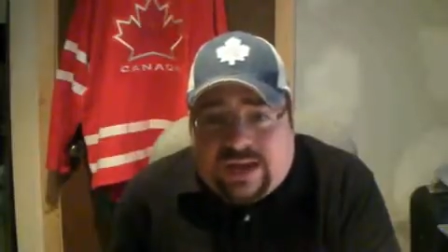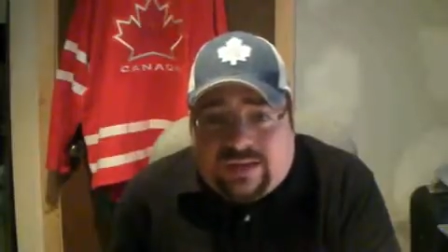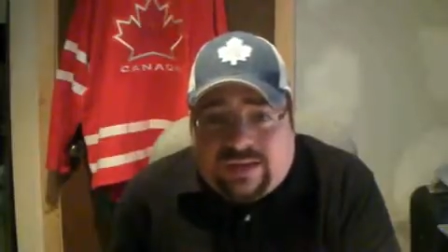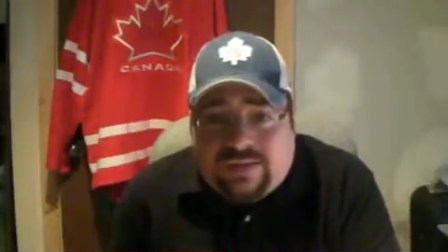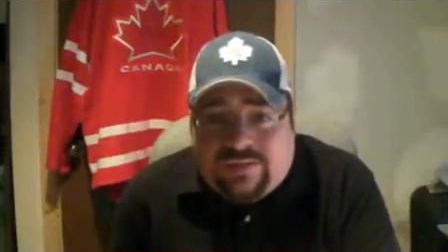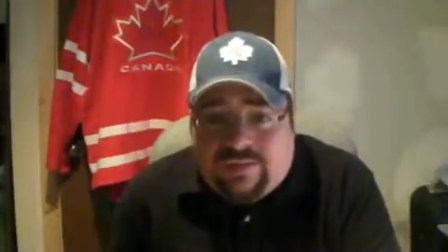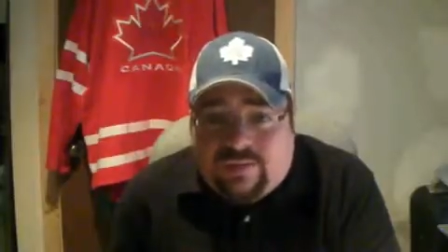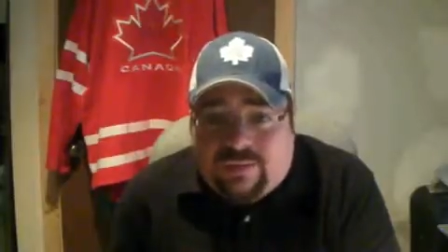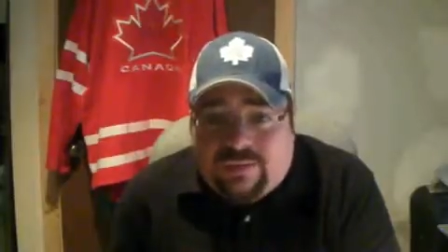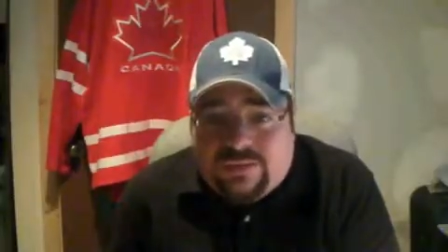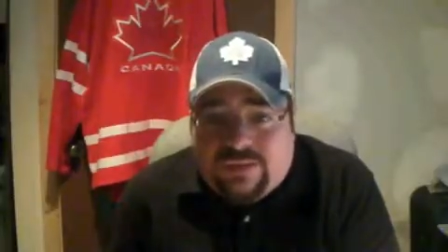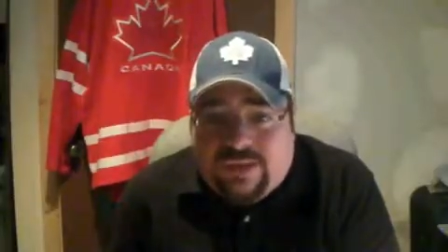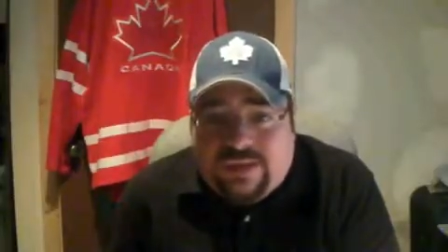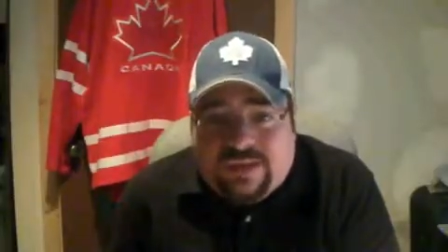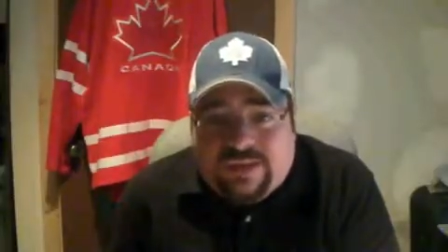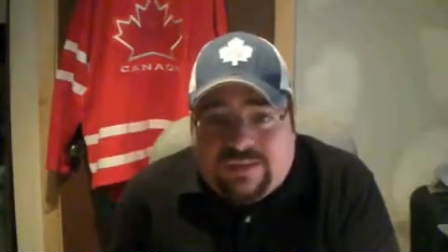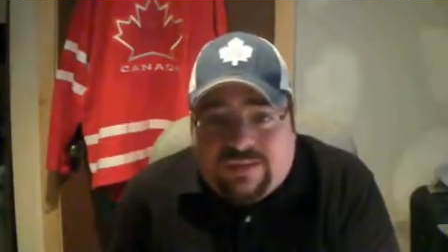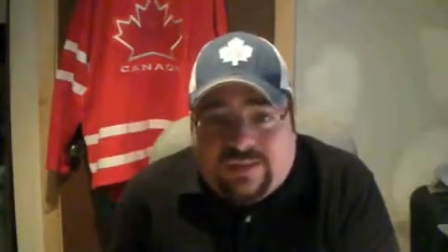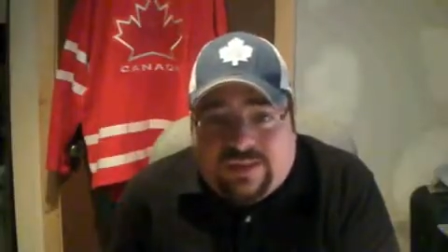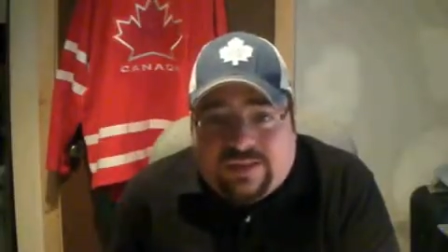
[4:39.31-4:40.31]
and you don't
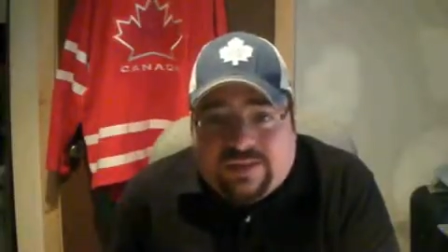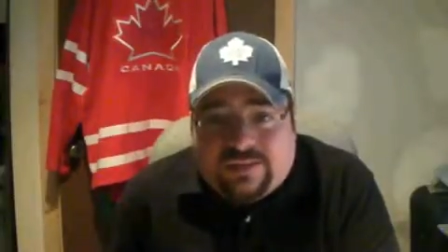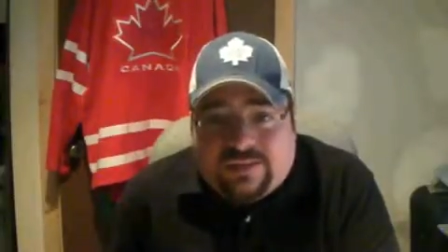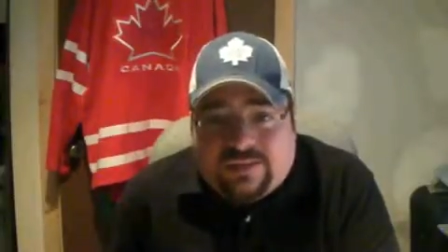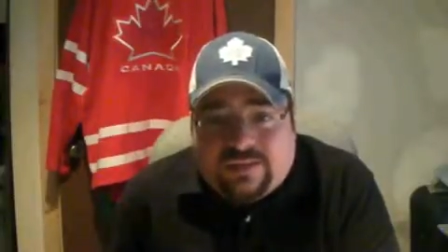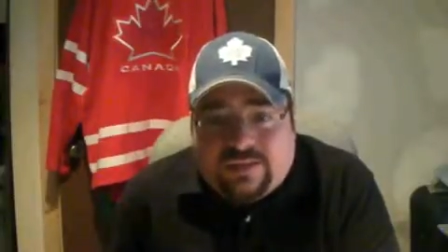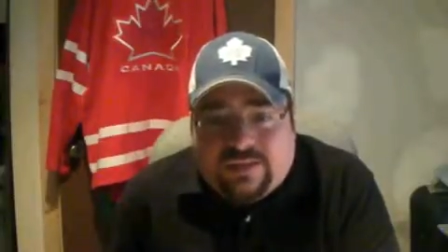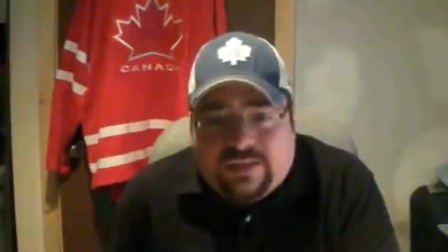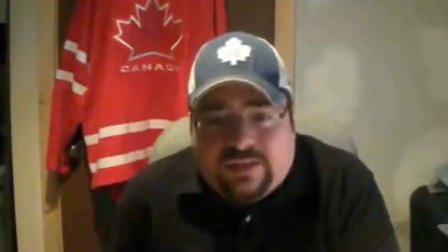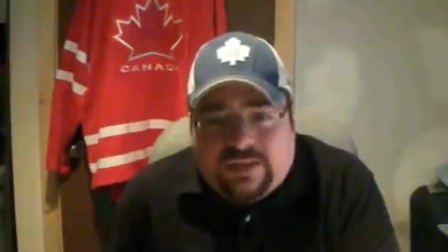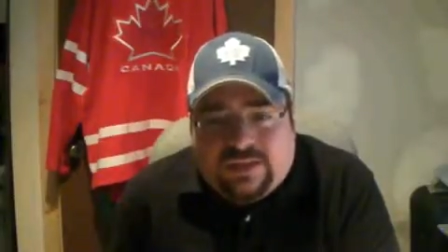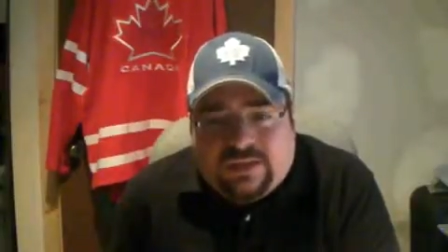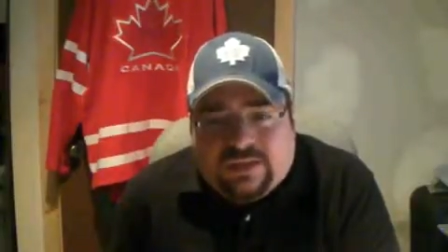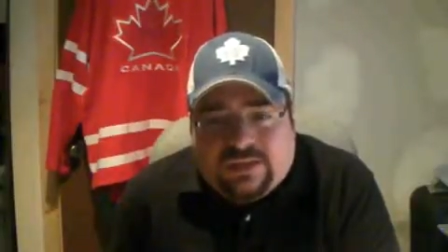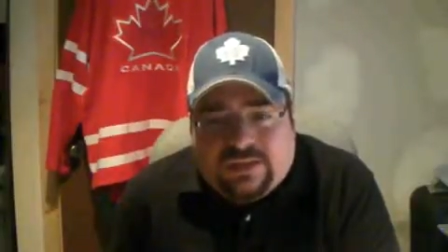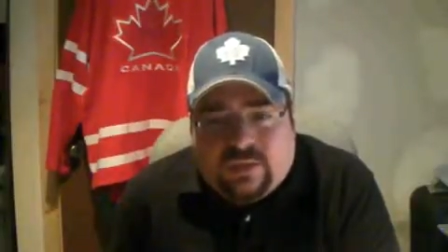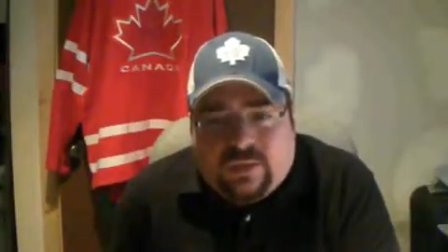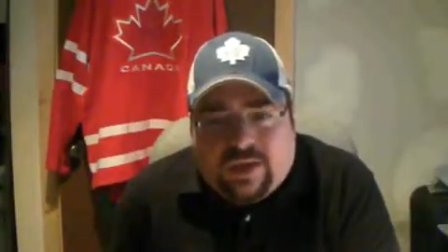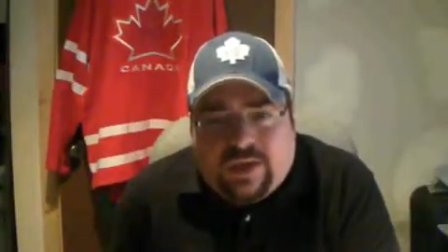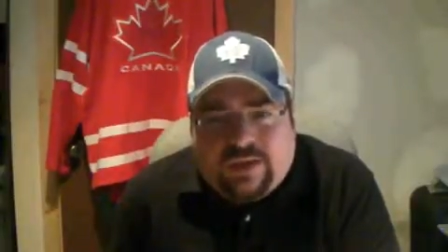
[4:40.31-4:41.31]
need a disc.
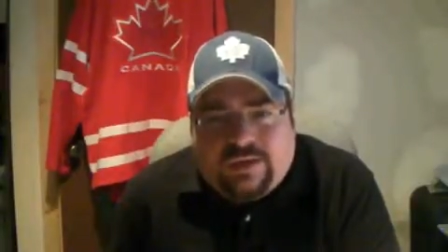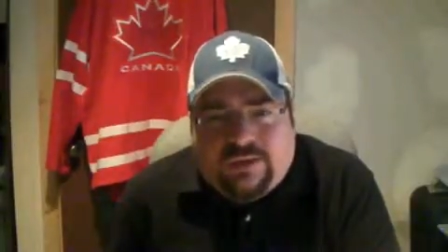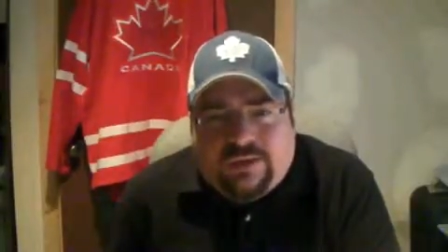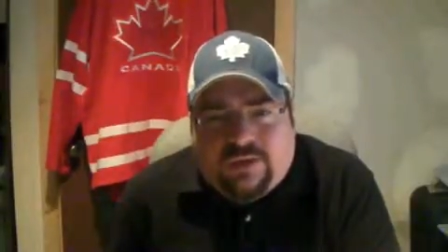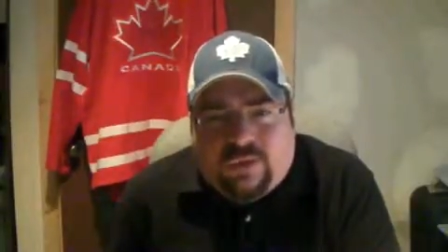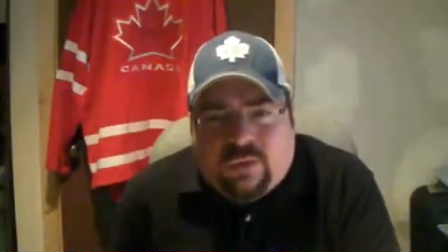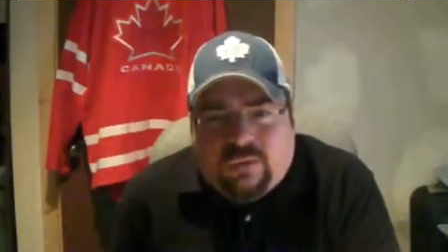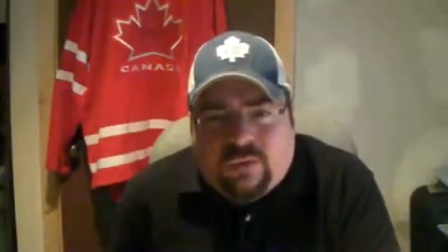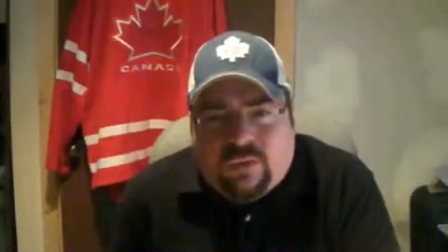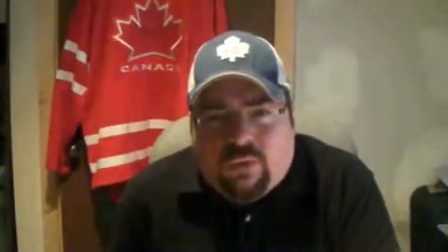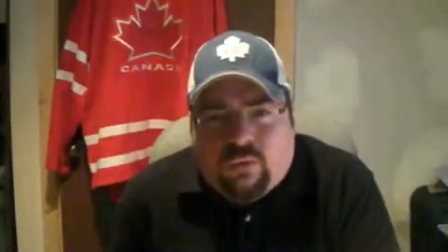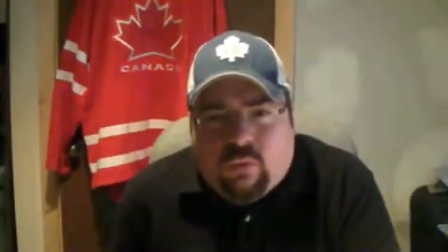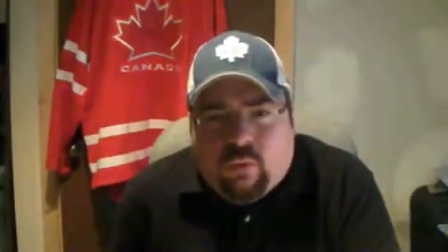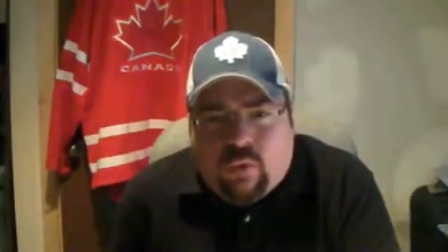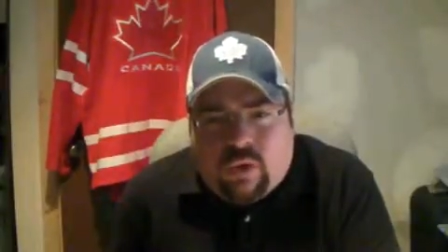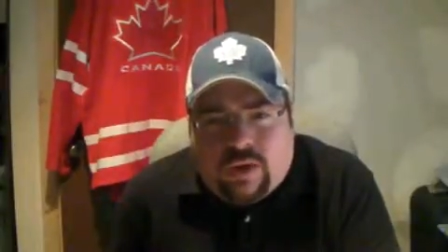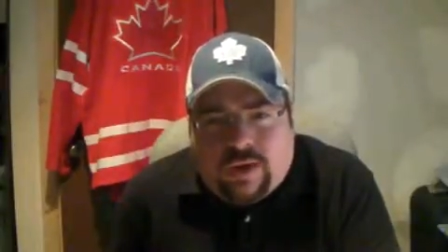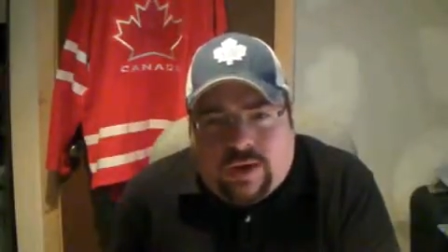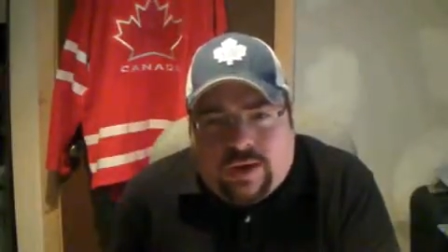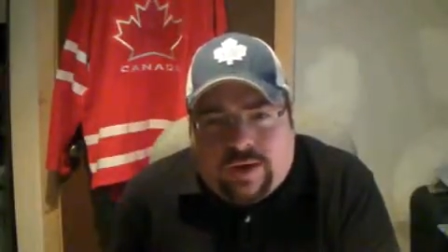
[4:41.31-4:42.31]
So I don't know
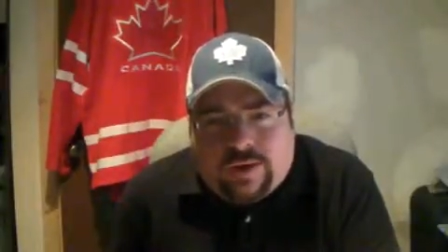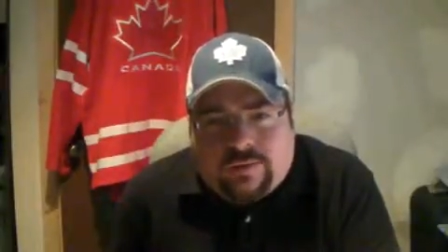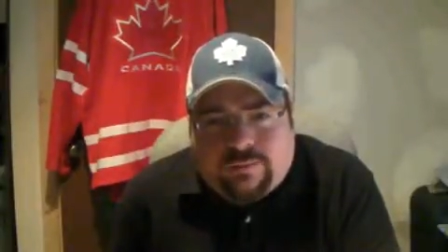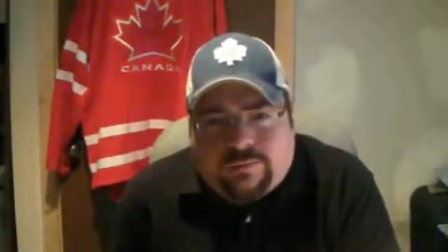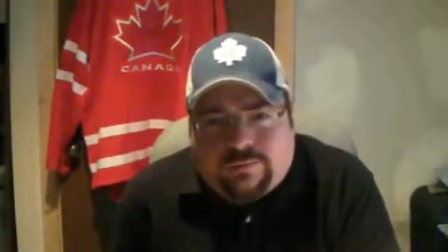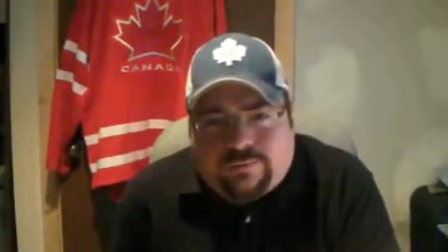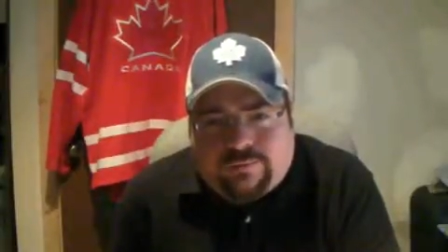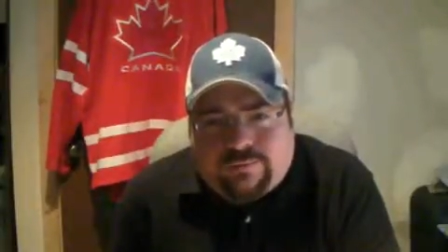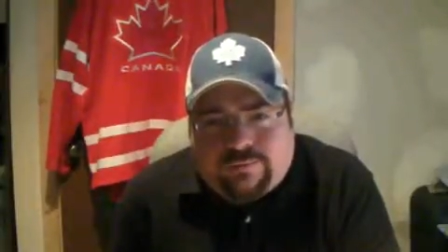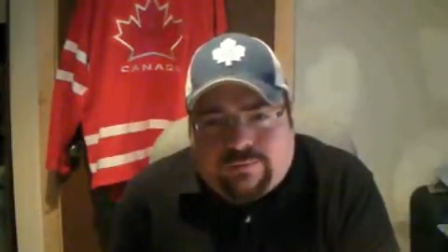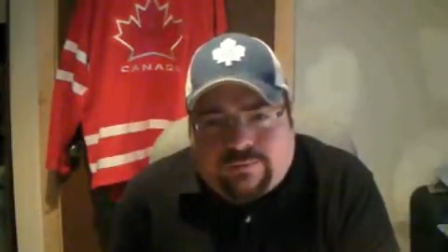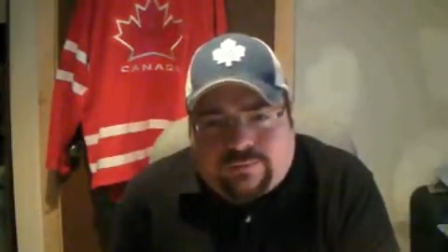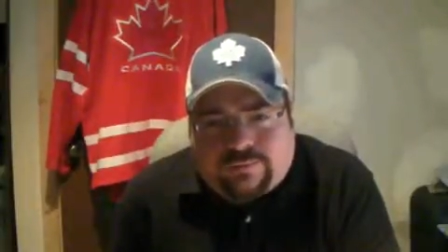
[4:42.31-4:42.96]
why